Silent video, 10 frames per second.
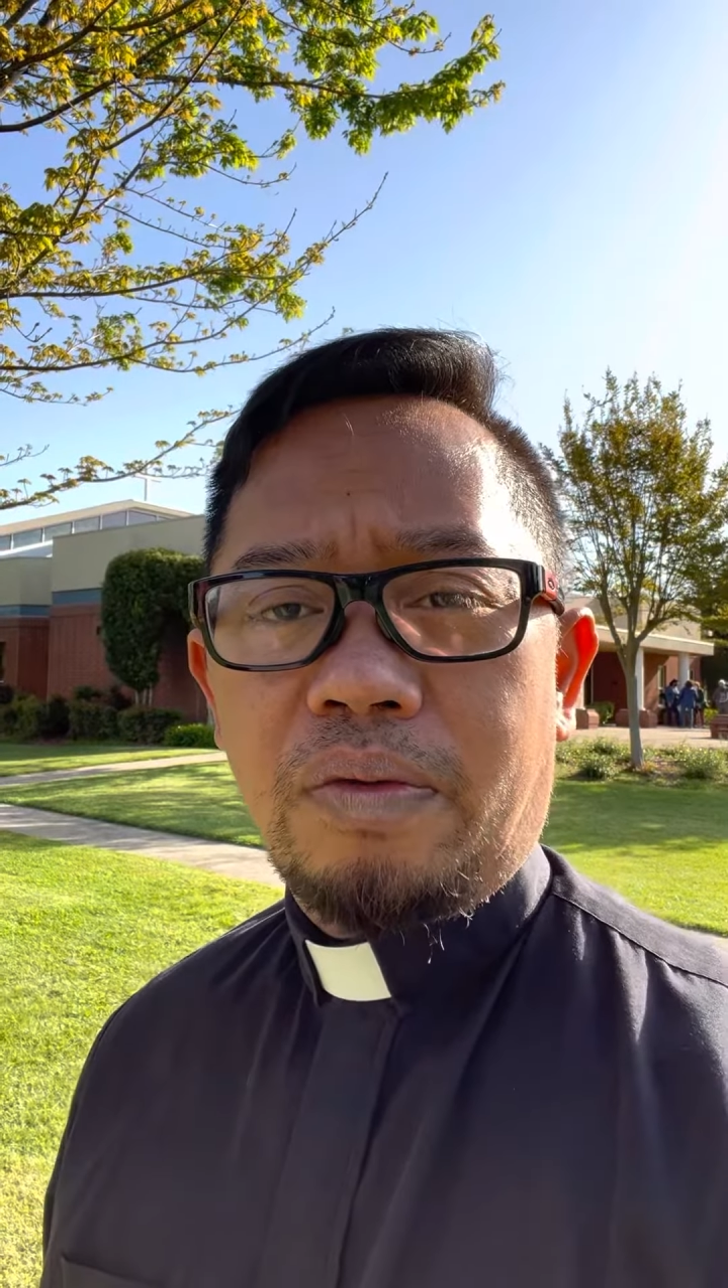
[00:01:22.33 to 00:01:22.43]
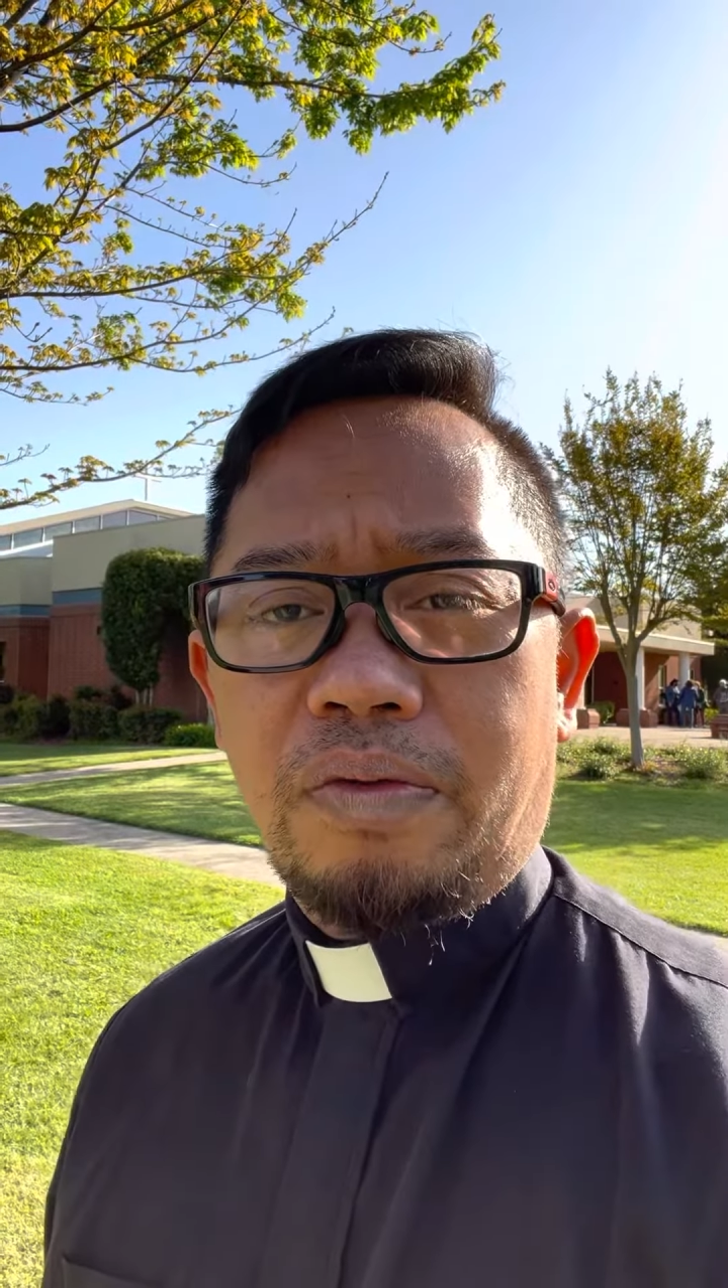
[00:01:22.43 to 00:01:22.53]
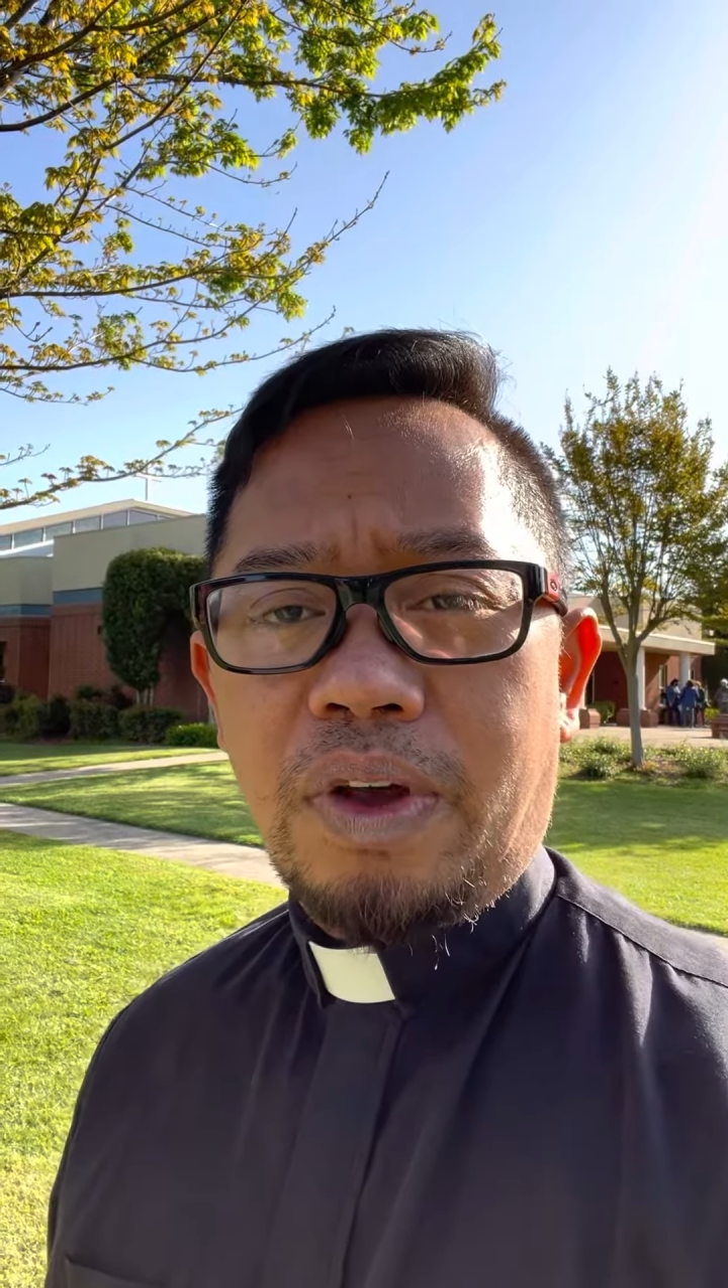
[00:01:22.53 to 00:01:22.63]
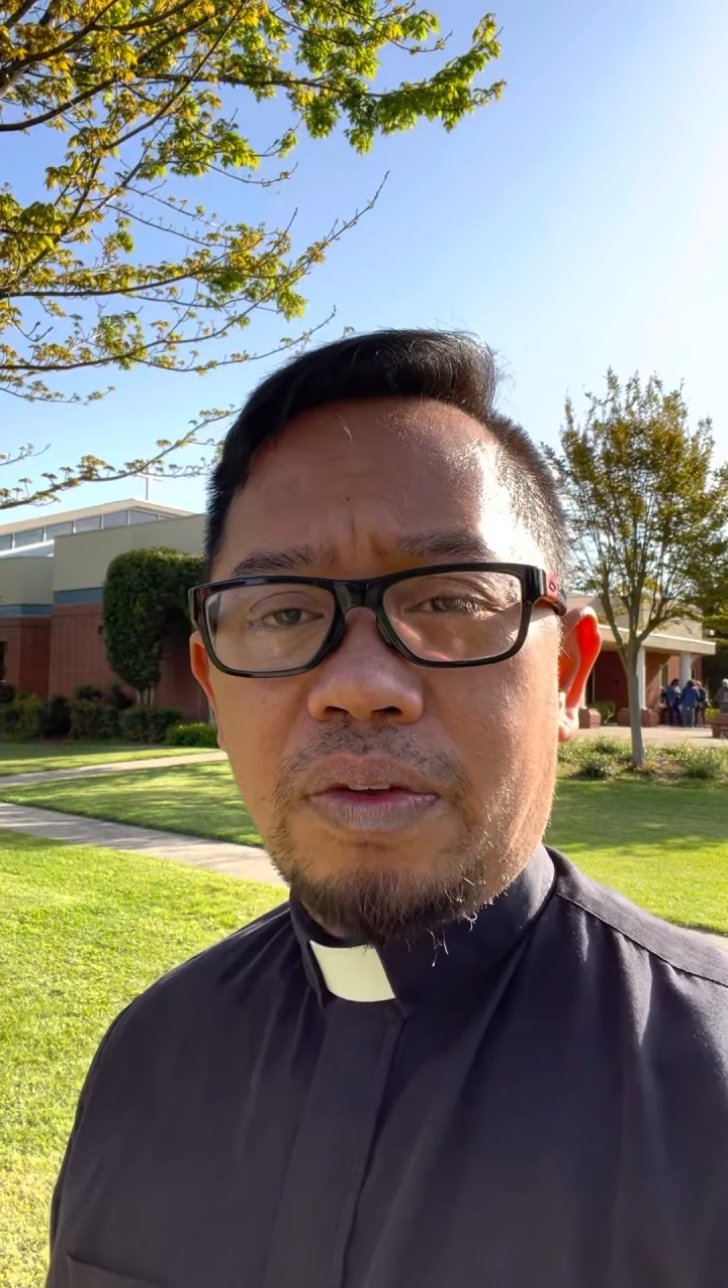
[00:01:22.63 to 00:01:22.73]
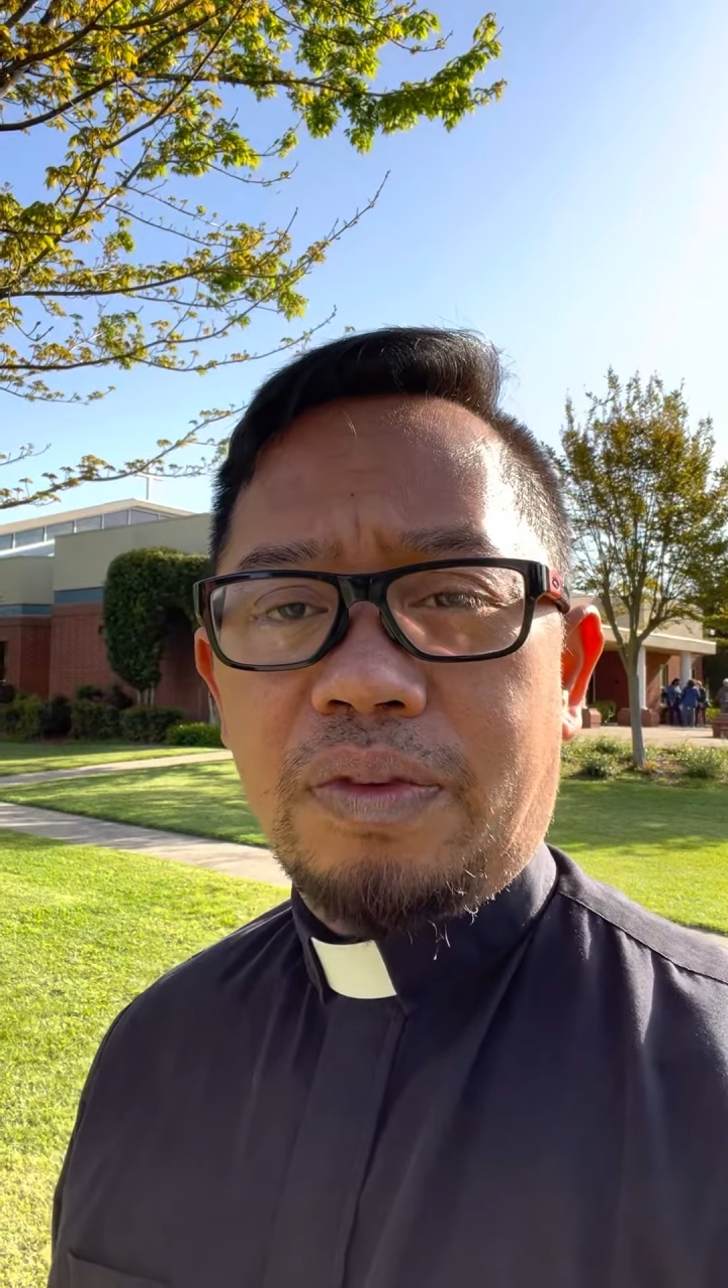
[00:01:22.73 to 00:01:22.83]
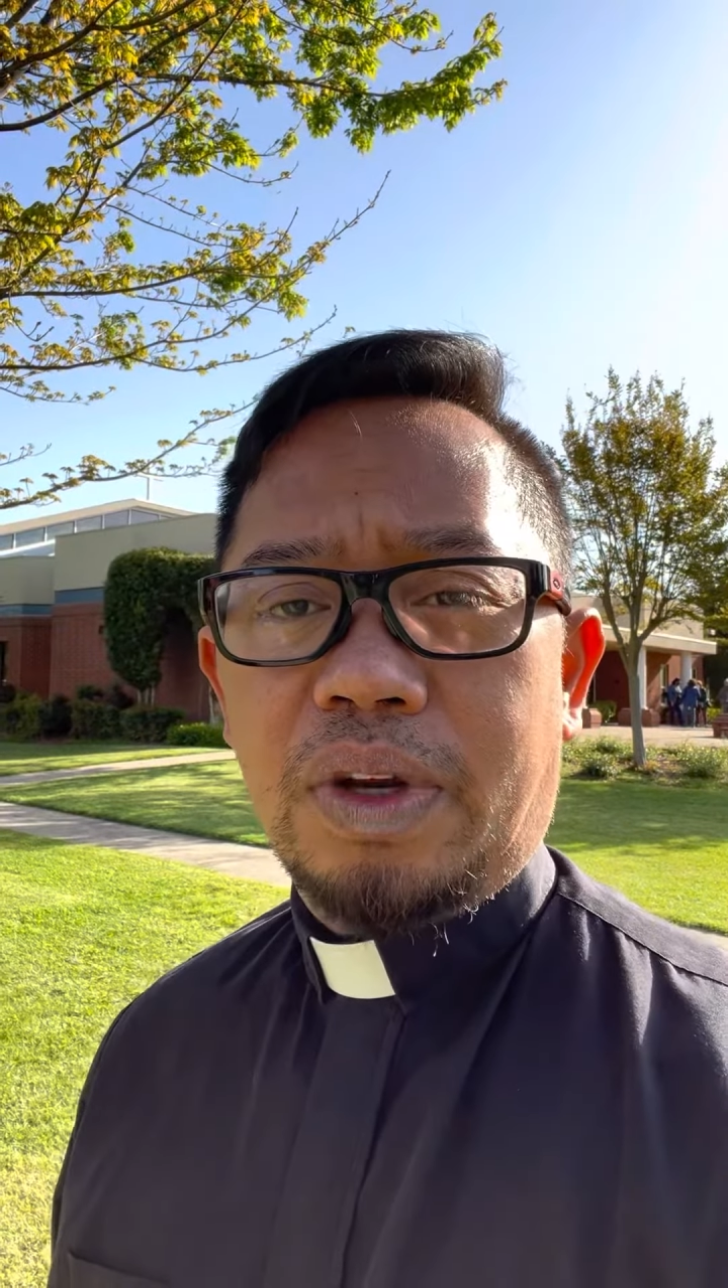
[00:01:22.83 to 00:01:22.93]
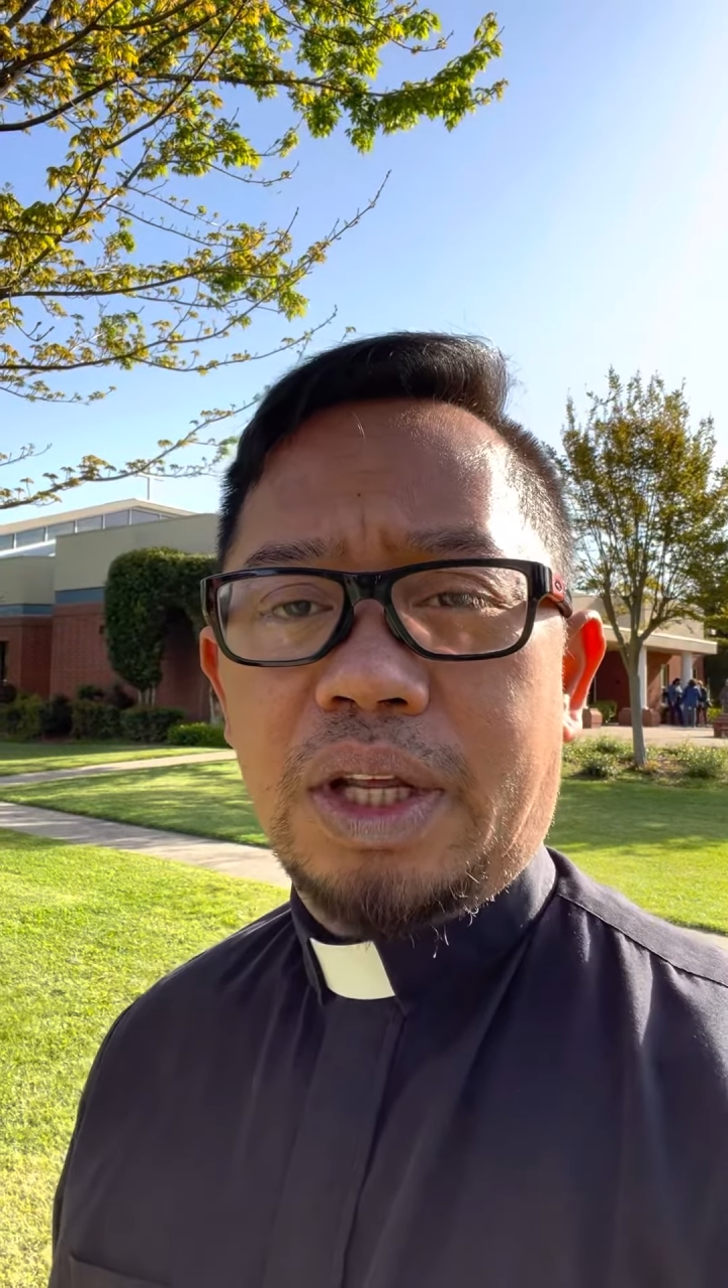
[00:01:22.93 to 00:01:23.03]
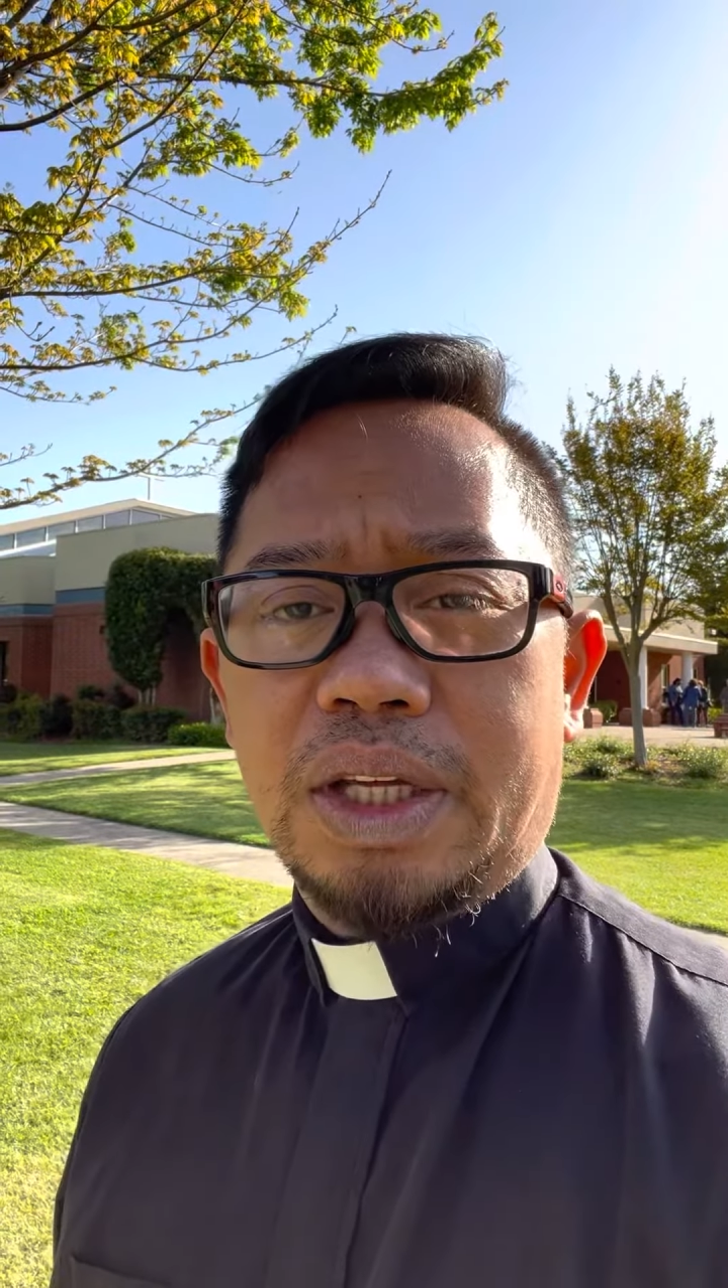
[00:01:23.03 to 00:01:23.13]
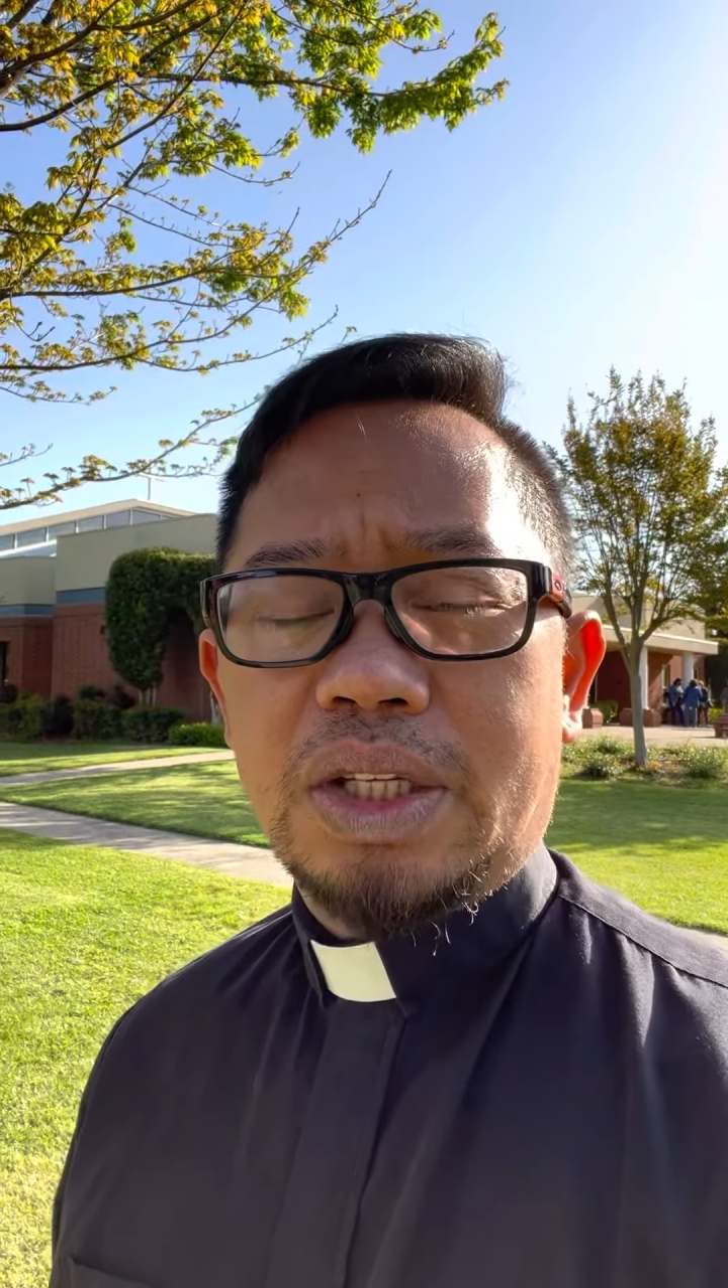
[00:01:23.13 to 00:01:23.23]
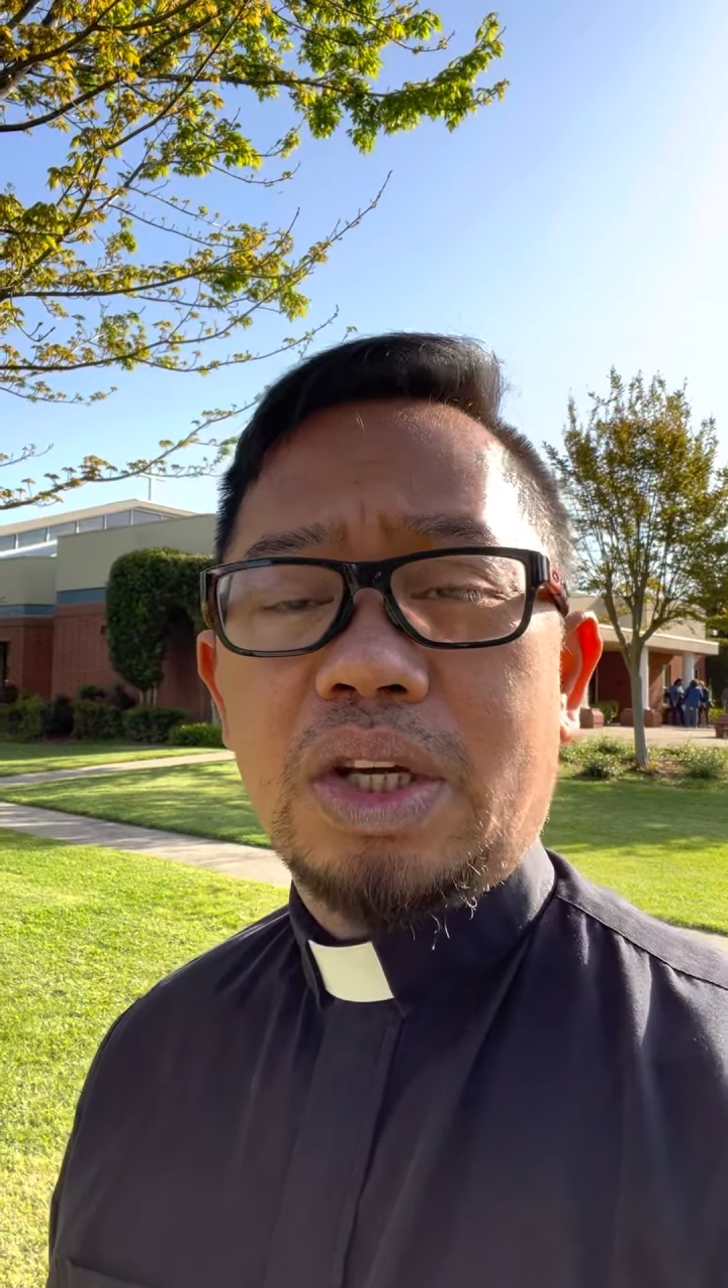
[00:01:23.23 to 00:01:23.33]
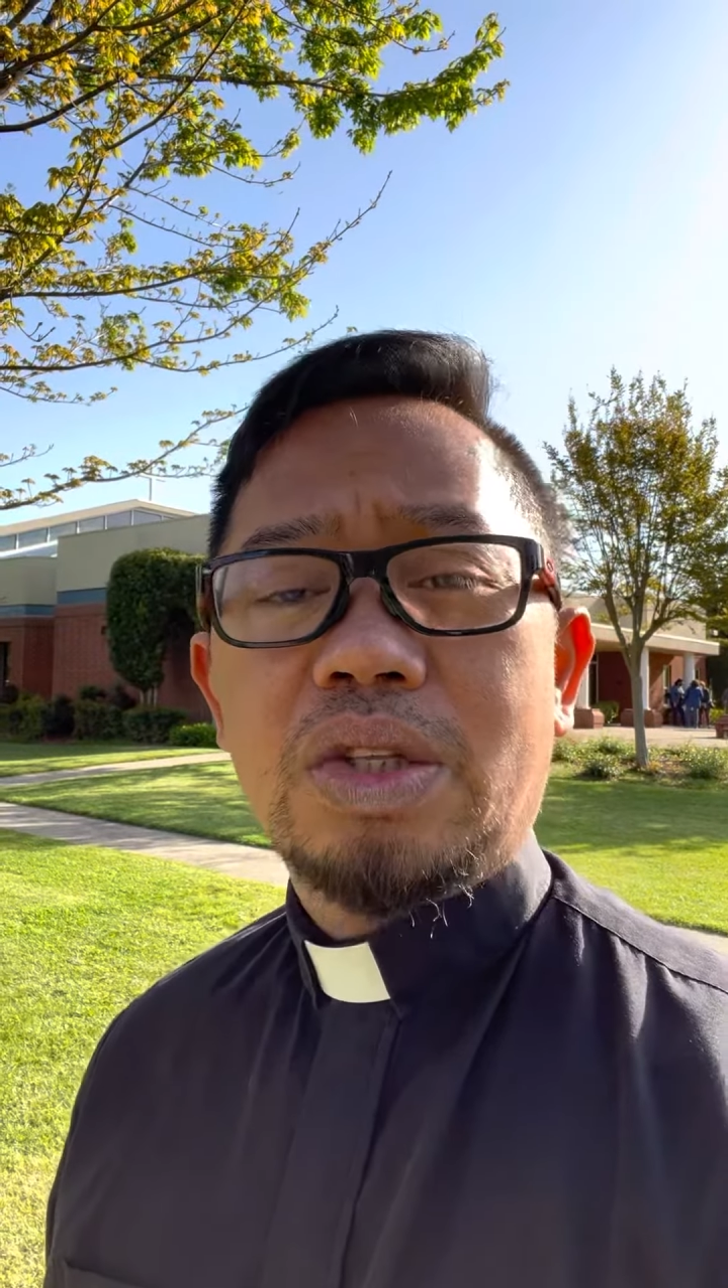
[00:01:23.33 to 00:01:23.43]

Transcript: faithfulness